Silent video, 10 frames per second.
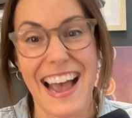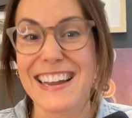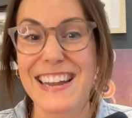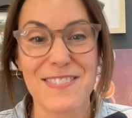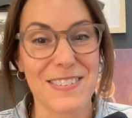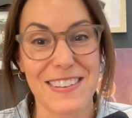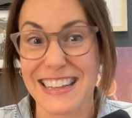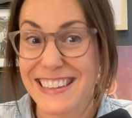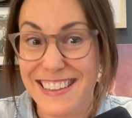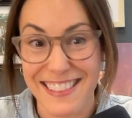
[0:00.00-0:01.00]

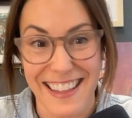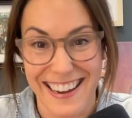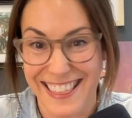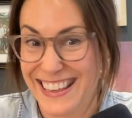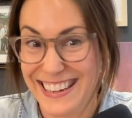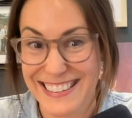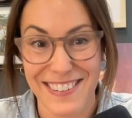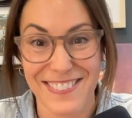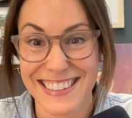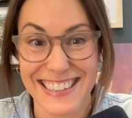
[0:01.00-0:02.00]
There's a lot of things I
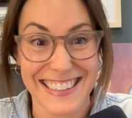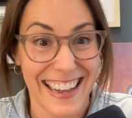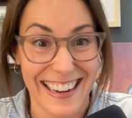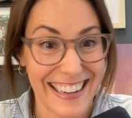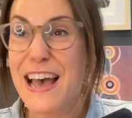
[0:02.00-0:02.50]
wouldn't have done,